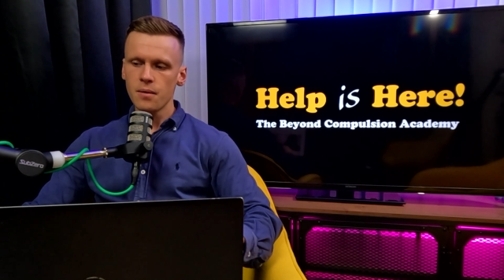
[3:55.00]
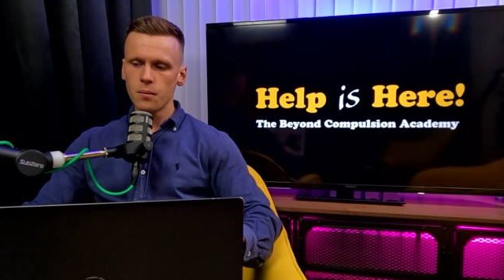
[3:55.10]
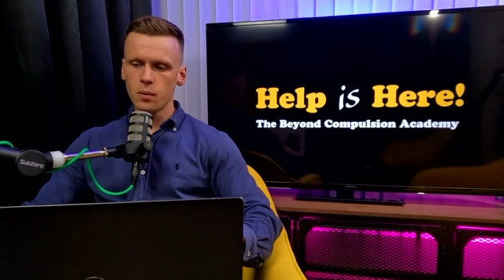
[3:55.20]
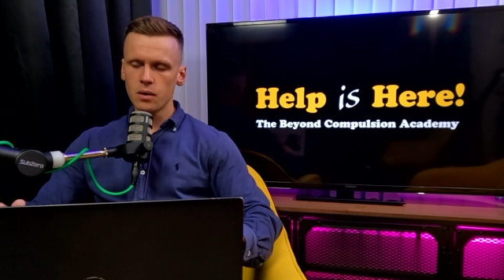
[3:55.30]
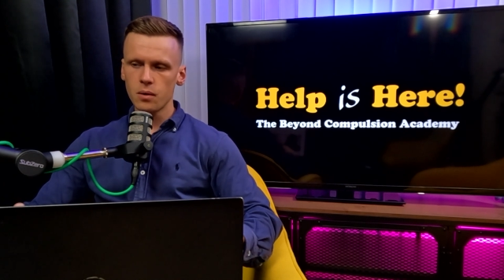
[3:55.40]

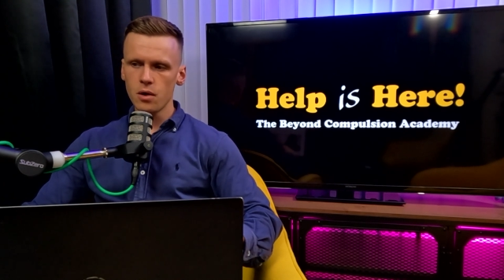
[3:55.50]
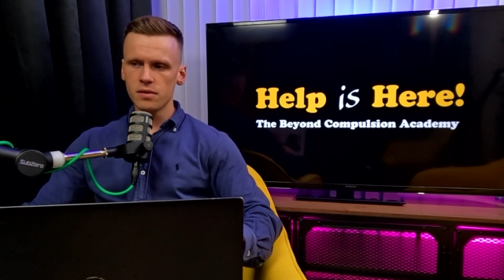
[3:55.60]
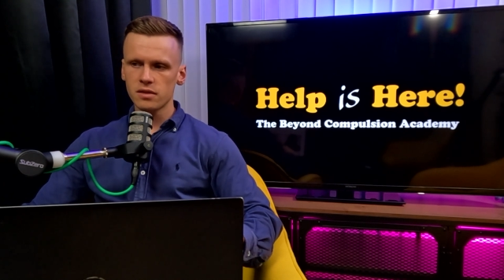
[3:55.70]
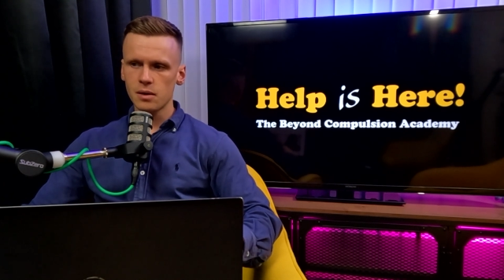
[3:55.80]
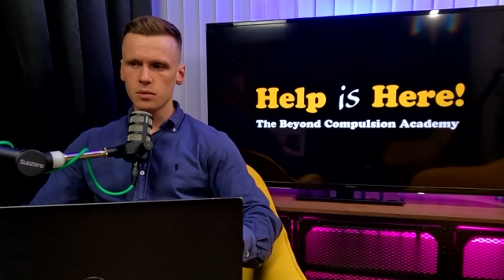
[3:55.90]
well, over
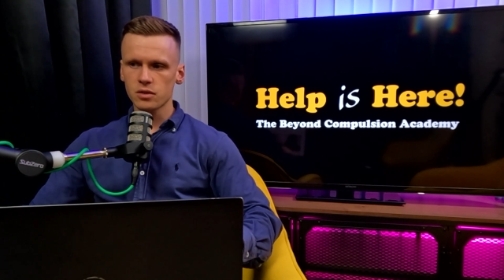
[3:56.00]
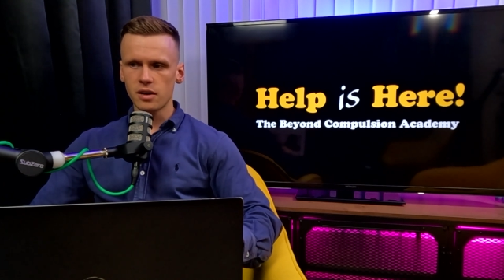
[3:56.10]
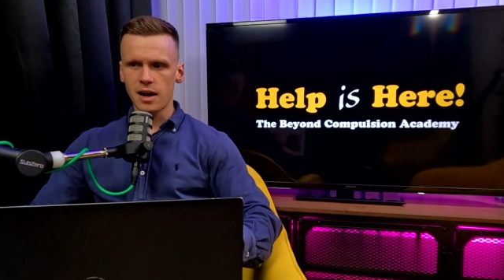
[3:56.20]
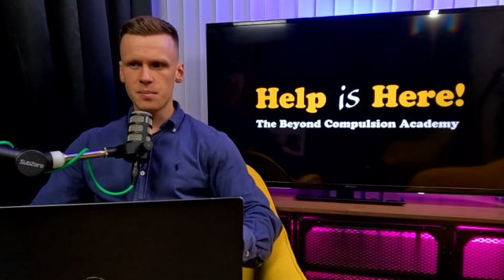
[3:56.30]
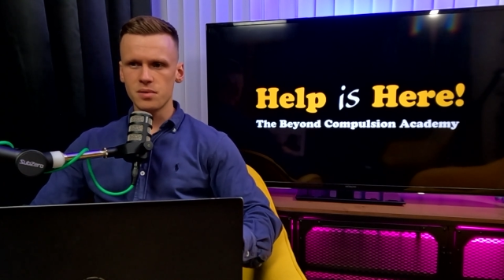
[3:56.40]
time what's going
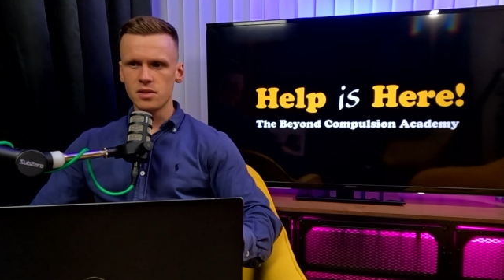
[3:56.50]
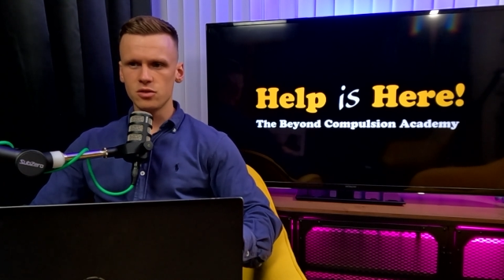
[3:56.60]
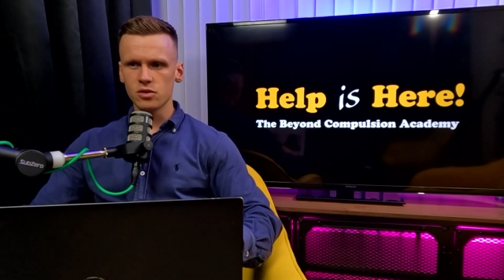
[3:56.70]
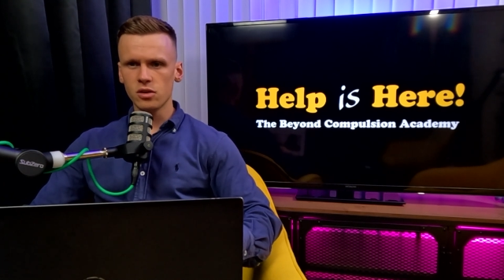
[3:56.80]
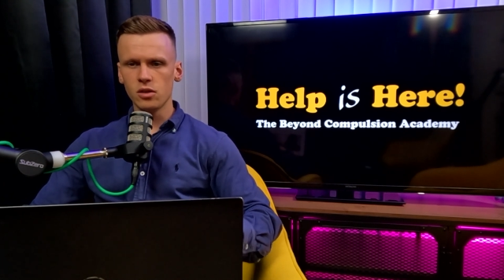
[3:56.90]
to happen is
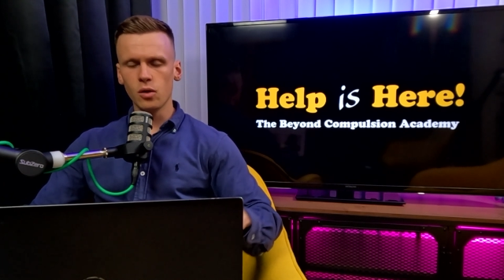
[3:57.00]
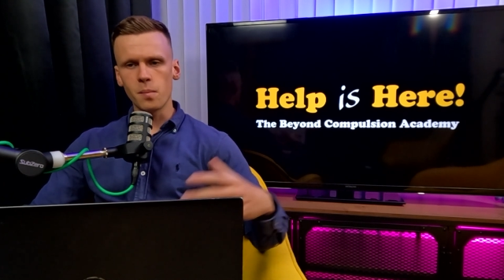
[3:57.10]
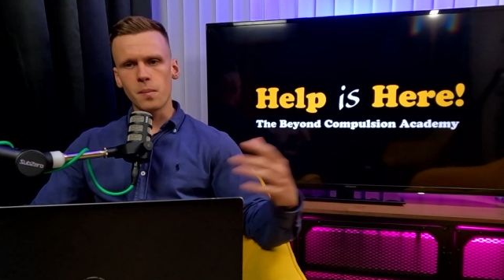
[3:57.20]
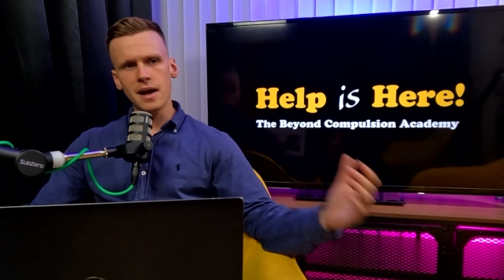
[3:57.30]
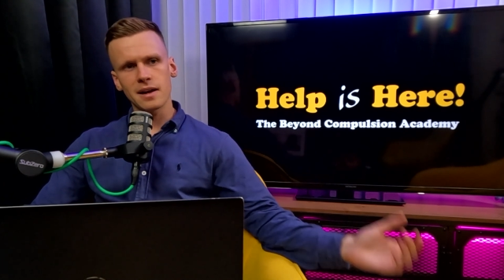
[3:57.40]
you're going to look
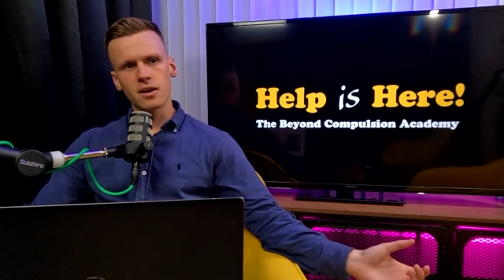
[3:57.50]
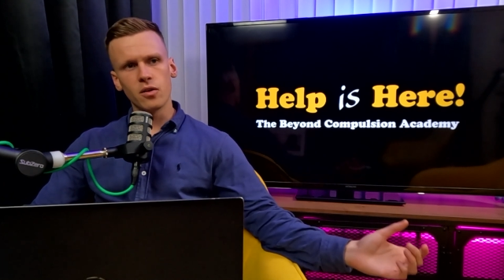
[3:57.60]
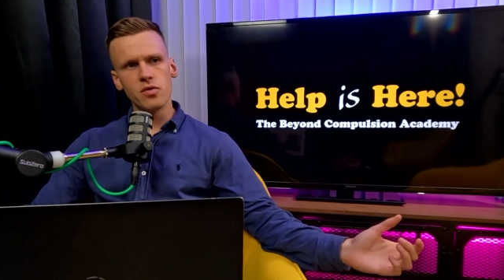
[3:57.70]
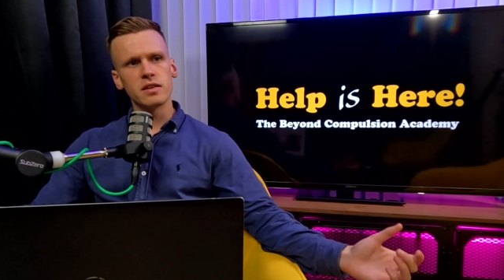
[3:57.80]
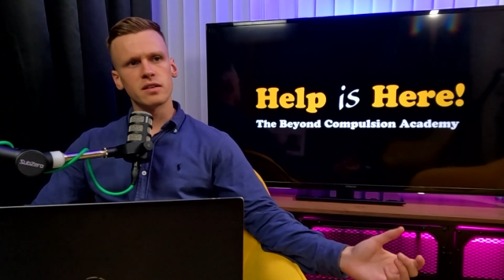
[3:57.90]
back
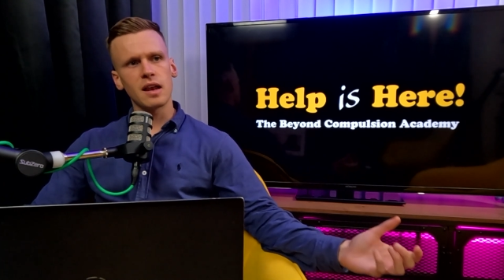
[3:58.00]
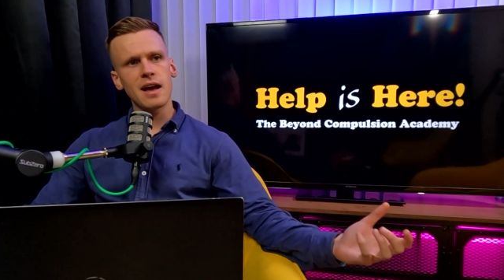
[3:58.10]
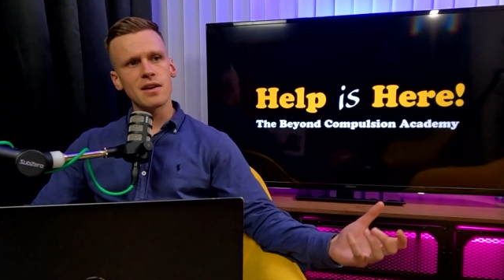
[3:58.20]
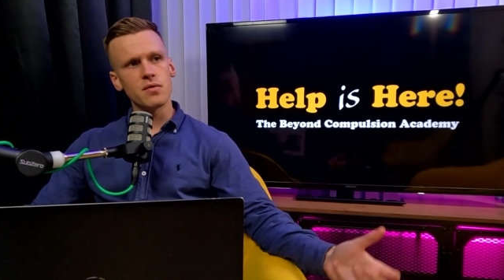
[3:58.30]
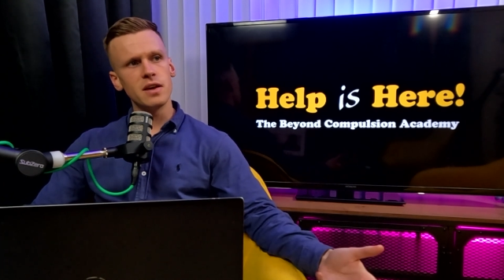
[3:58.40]
on this
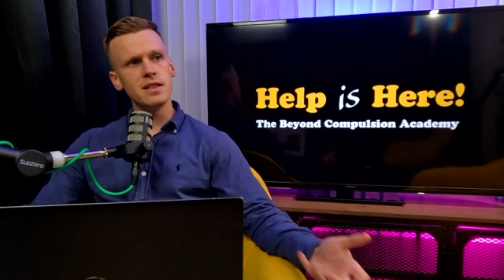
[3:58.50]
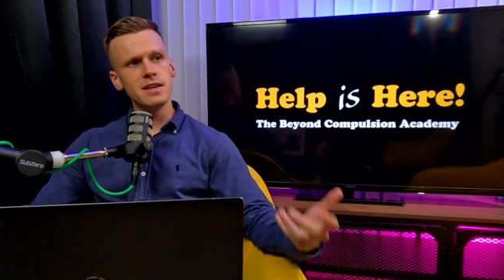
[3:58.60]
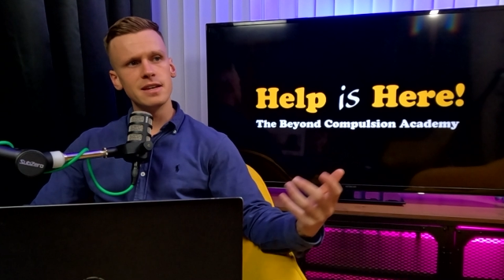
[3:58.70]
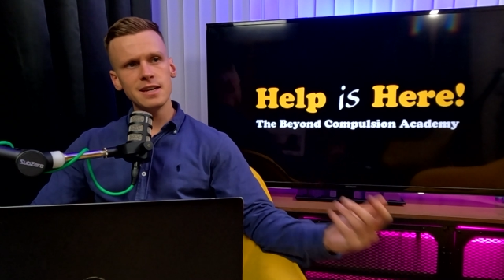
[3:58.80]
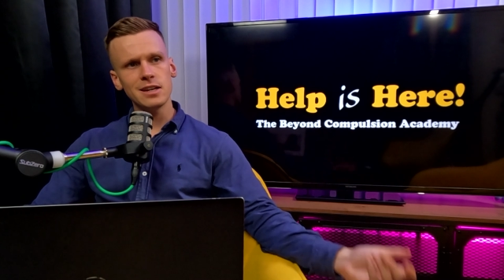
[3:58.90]
life in the
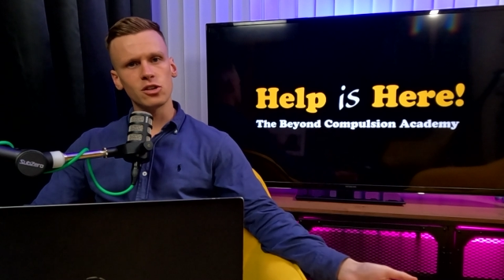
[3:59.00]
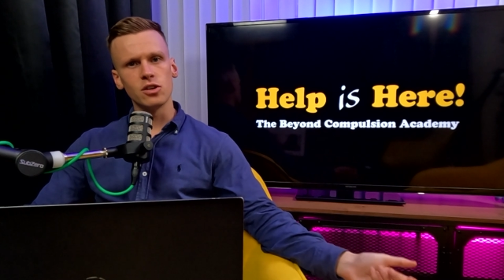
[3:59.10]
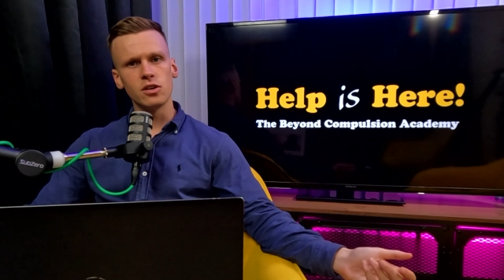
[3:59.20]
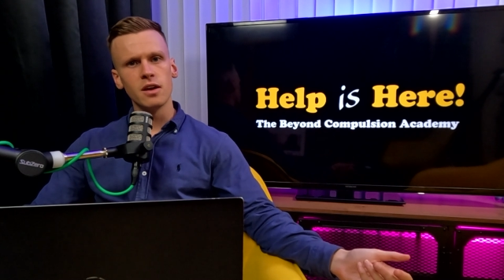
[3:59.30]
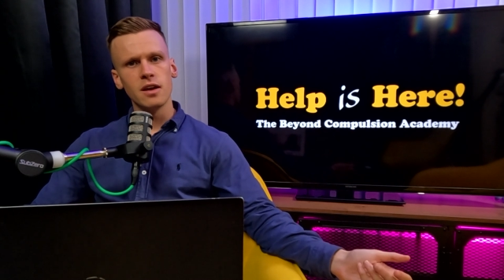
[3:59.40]
addiction